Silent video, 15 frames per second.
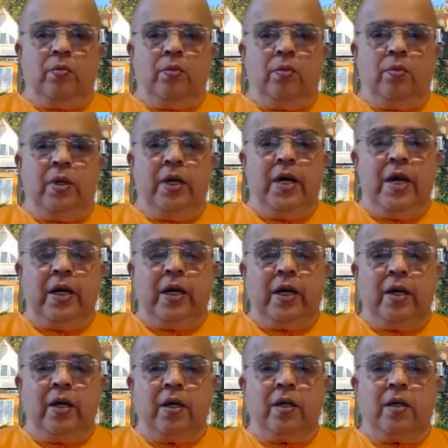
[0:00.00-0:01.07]

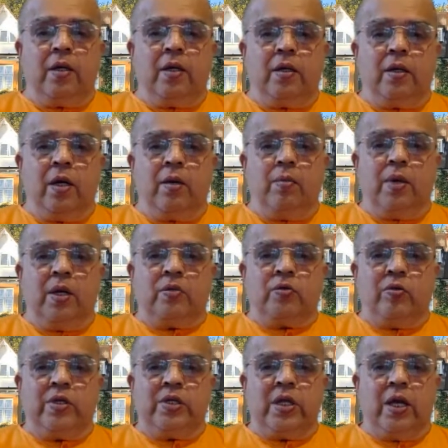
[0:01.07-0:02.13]
latent karmas
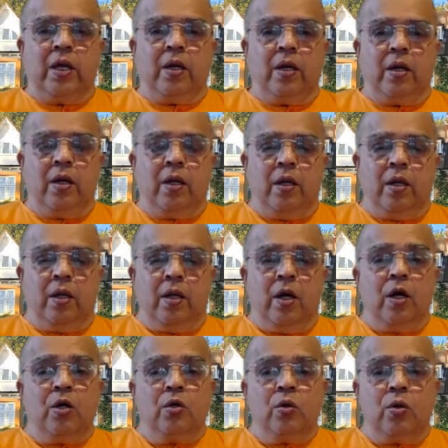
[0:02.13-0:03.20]
which are
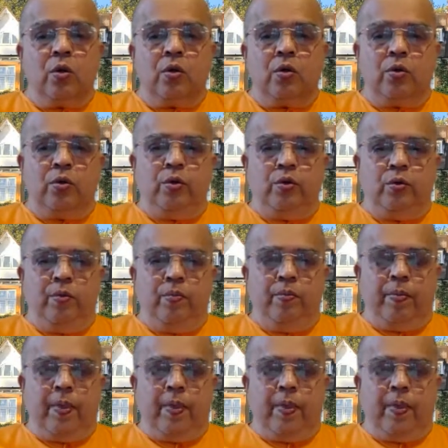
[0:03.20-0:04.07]
unknown to you.